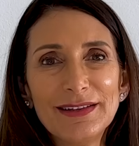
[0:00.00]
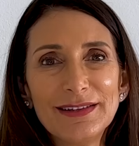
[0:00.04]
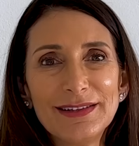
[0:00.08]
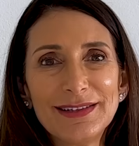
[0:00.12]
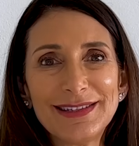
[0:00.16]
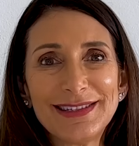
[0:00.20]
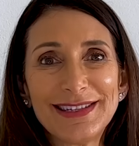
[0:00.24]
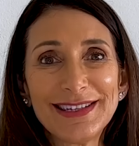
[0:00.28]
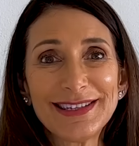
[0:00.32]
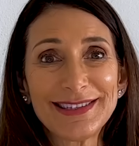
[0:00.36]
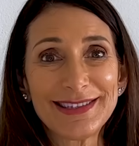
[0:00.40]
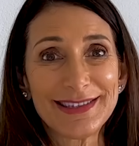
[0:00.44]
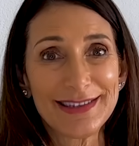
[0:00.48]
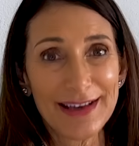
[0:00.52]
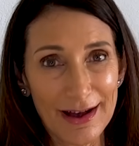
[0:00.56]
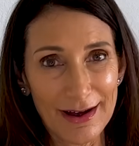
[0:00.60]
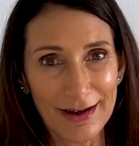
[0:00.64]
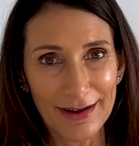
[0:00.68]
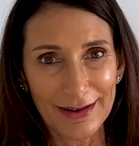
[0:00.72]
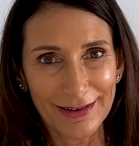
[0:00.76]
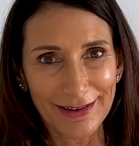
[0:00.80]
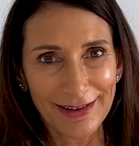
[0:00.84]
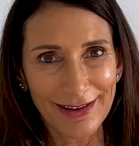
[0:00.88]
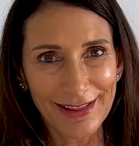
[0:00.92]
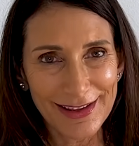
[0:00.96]
Design.
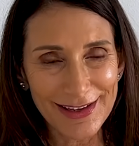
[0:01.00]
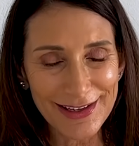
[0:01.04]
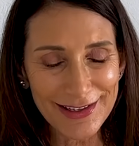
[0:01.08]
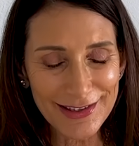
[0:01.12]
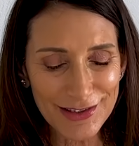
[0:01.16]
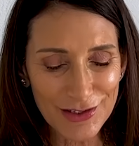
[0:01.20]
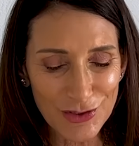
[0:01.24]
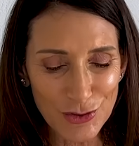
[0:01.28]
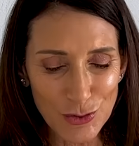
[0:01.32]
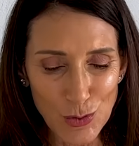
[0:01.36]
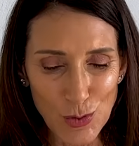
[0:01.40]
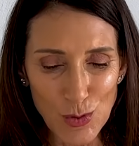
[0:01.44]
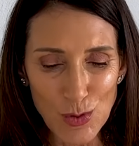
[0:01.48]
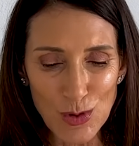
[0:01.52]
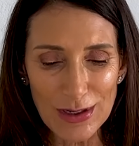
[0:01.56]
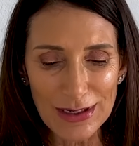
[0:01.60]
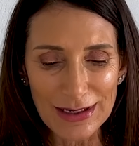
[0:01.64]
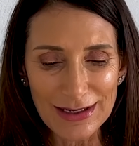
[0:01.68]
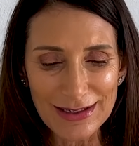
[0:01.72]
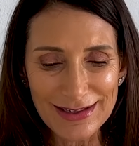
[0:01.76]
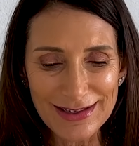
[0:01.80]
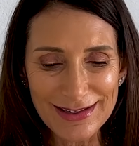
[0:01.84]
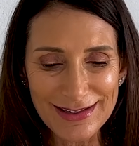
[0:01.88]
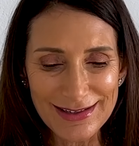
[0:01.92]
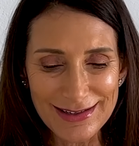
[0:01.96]
Let's talk
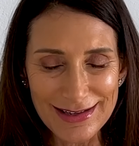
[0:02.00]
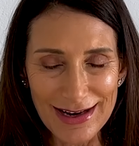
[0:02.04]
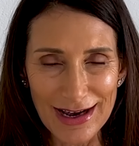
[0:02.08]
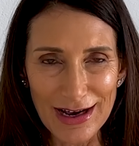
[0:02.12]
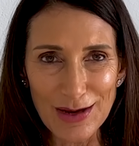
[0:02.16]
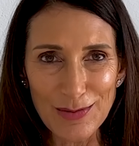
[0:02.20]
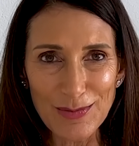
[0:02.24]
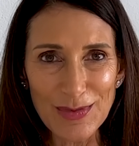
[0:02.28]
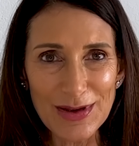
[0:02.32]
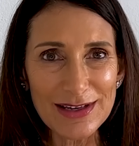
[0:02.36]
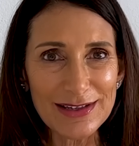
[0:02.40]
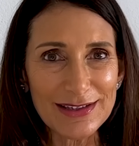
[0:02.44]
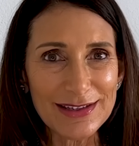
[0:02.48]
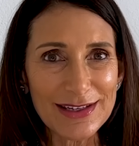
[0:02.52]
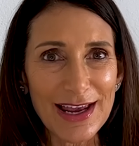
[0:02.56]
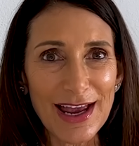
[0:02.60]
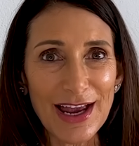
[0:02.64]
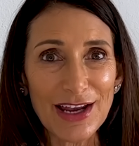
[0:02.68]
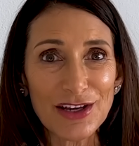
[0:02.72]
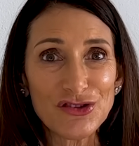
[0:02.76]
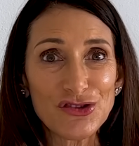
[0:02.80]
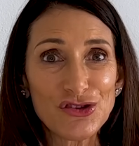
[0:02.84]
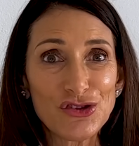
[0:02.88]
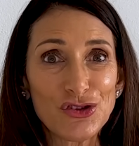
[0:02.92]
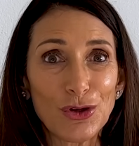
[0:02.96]
diamond
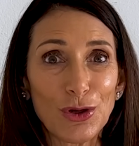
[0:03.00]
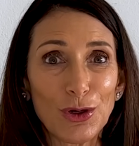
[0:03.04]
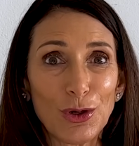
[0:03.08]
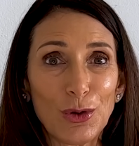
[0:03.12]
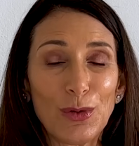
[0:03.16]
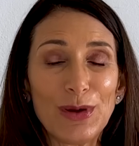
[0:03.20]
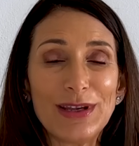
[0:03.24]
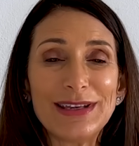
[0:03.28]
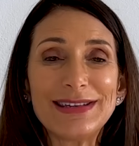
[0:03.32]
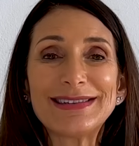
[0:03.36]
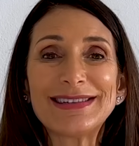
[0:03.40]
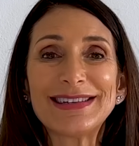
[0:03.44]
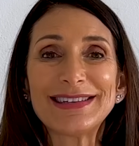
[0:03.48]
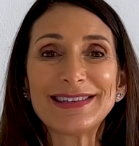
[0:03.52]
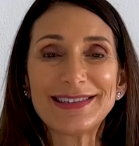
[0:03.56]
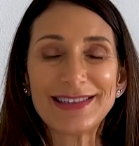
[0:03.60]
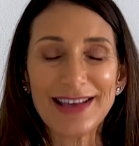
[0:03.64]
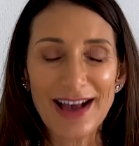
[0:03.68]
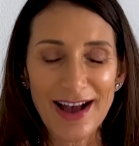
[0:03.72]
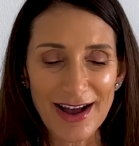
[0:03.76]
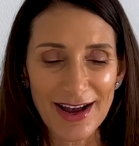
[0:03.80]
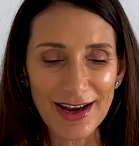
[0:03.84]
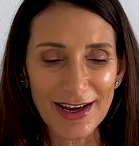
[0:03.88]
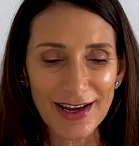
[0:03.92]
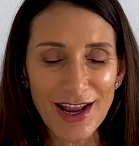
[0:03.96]
and jewelry
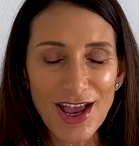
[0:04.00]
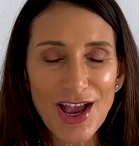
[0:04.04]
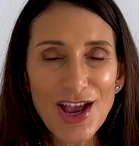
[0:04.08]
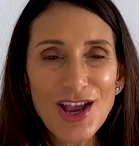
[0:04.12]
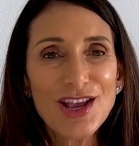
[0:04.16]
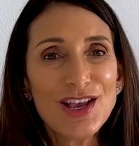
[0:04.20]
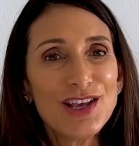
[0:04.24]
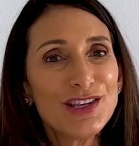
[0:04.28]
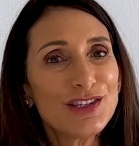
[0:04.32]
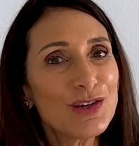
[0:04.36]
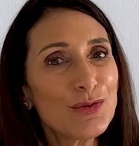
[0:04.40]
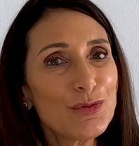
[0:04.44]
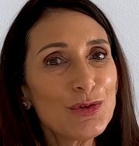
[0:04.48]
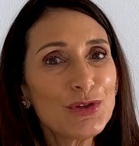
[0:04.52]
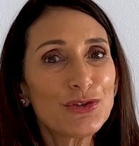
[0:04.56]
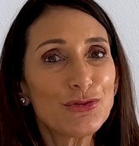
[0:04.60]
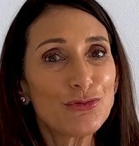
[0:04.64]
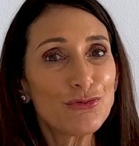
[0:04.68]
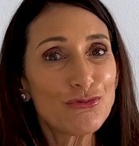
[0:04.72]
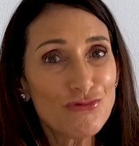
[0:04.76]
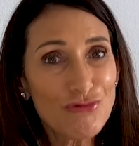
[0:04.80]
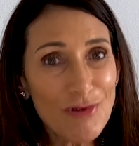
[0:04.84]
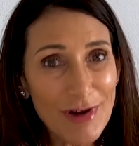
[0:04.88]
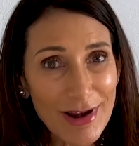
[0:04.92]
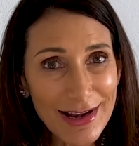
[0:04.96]
design. So what's
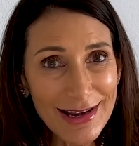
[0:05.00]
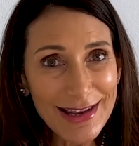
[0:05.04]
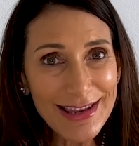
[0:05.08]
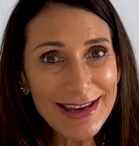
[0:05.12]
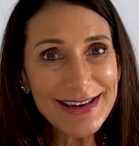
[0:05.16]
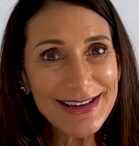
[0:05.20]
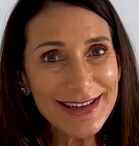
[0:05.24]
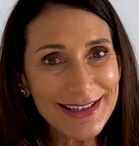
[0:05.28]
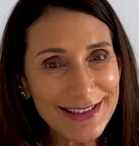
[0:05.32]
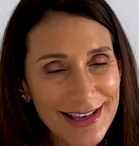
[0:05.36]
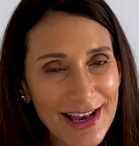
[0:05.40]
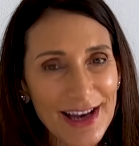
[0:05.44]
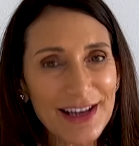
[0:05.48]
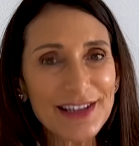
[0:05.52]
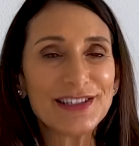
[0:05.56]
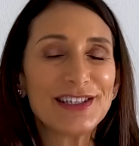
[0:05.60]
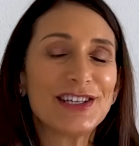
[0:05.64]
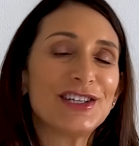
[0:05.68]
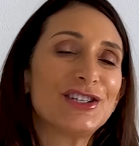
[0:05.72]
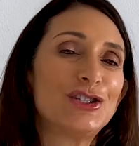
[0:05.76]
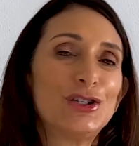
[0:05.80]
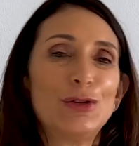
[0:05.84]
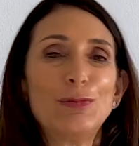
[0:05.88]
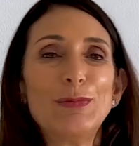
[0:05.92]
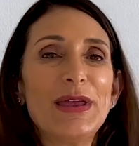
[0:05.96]
really exciting
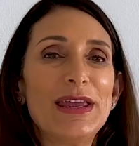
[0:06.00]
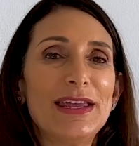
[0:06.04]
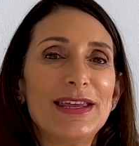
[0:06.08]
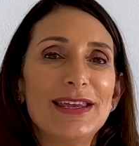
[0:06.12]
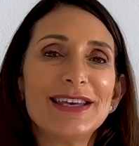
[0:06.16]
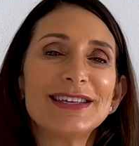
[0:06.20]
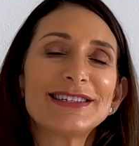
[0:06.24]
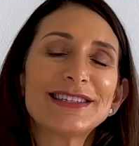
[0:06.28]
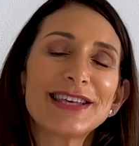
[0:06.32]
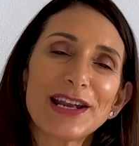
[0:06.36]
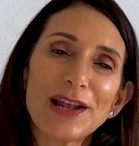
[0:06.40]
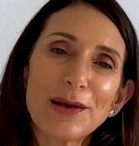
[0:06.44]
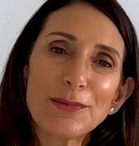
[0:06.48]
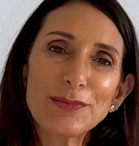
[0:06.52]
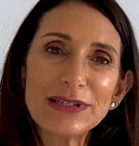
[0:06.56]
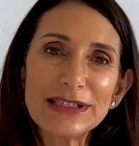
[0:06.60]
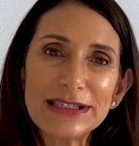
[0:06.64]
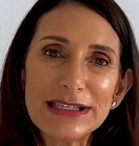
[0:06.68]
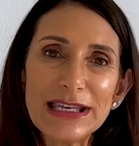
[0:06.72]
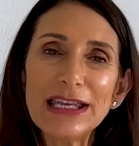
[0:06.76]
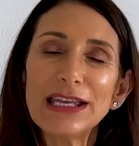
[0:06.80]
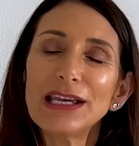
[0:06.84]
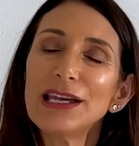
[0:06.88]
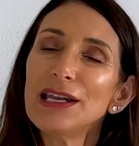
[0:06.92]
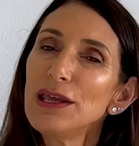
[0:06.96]
to me is that I'm
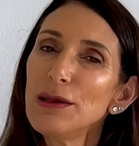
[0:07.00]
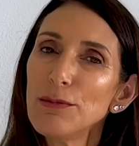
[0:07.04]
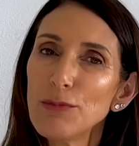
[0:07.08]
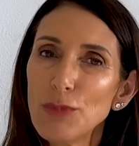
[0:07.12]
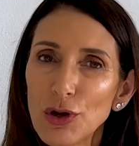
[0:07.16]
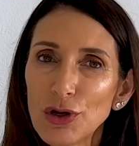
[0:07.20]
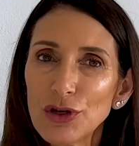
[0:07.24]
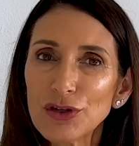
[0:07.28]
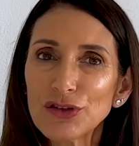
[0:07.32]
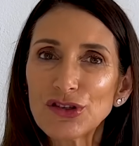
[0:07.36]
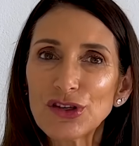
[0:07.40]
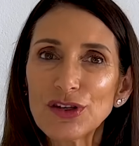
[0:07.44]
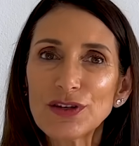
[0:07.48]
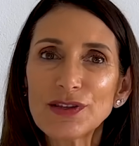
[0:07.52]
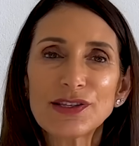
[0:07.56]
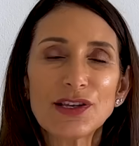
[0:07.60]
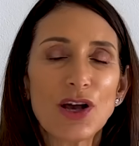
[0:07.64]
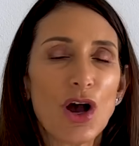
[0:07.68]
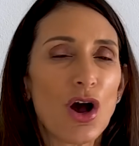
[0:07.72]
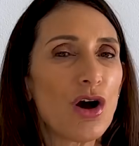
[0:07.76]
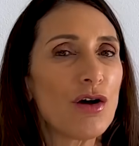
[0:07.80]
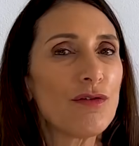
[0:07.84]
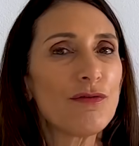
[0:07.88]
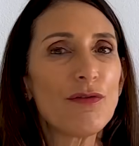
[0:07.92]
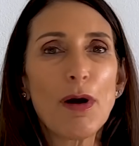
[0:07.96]
seeing an emergence
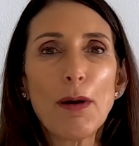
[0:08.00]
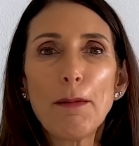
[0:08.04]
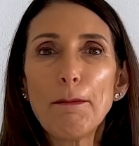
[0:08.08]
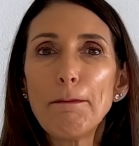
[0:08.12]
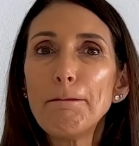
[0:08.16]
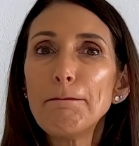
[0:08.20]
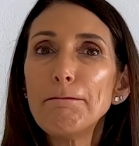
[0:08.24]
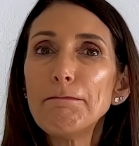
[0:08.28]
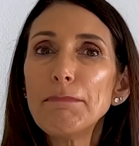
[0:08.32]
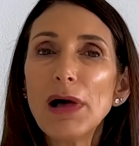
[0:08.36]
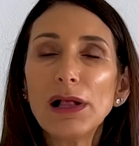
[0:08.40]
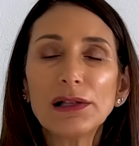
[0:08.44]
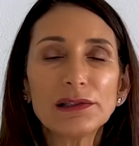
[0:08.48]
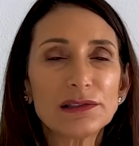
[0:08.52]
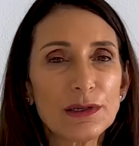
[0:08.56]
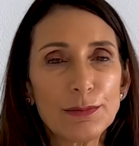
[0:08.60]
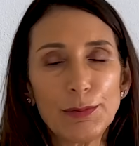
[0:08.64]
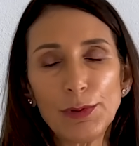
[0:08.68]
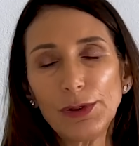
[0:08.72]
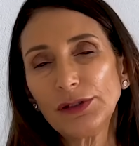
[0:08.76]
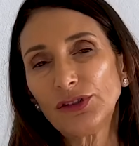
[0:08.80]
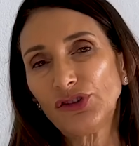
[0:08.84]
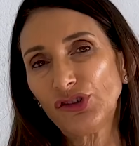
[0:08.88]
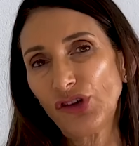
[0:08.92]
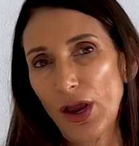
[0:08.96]
of
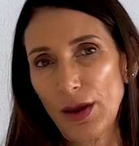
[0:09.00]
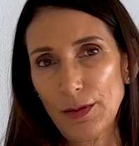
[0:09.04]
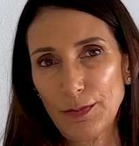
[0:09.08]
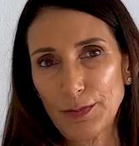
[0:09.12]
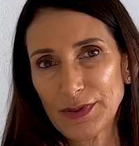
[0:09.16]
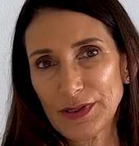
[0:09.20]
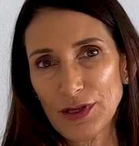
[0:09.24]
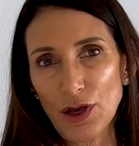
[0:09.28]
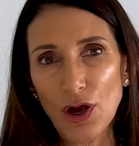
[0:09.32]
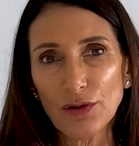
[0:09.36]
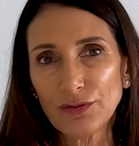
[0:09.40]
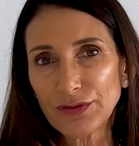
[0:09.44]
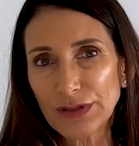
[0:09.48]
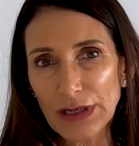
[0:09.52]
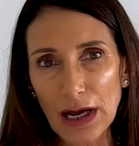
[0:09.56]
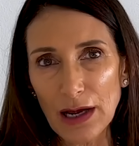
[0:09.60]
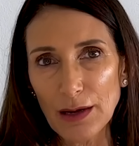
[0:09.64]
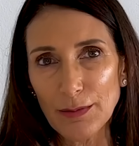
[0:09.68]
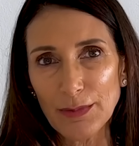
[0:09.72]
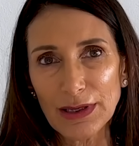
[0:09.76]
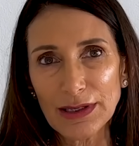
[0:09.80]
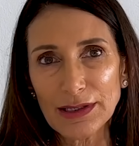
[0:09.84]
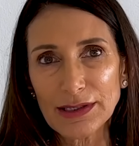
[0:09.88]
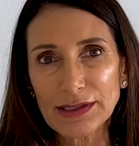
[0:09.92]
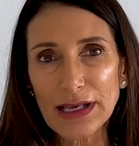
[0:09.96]
multiple shapes of
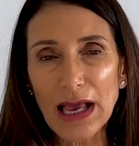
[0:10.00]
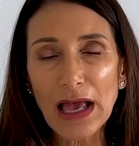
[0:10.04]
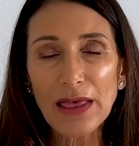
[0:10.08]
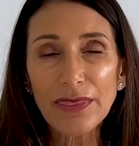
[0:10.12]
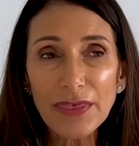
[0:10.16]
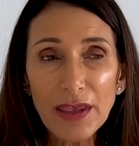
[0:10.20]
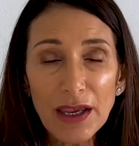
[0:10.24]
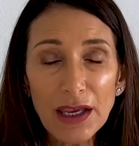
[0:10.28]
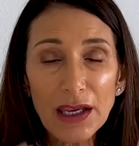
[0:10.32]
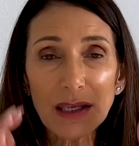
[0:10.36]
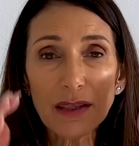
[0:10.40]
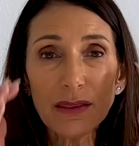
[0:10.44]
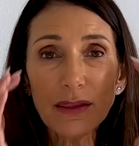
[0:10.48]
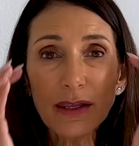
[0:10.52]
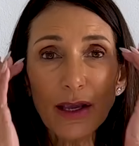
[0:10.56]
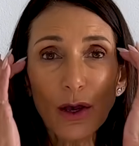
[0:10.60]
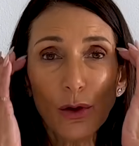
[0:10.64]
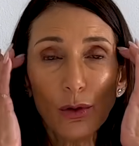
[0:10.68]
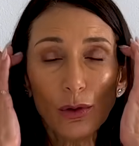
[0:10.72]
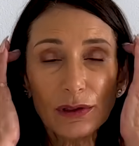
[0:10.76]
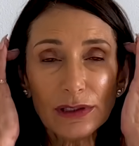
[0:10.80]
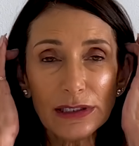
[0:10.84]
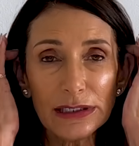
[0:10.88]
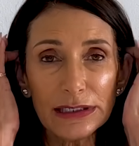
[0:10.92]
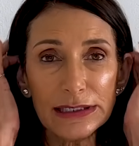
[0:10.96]
diamonds. I think in the
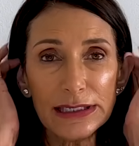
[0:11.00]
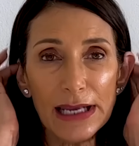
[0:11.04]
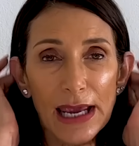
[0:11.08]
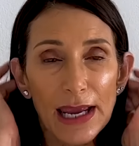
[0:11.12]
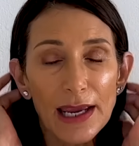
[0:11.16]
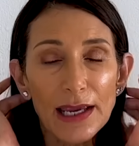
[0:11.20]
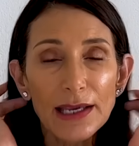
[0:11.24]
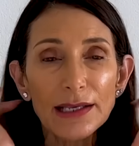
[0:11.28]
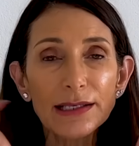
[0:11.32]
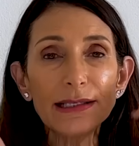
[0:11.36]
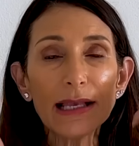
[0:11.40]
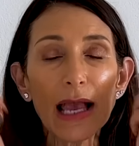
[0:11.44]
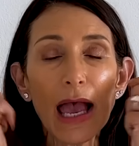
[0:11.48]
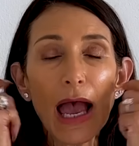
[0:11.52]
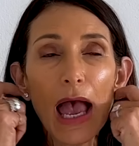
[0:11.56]
olden days,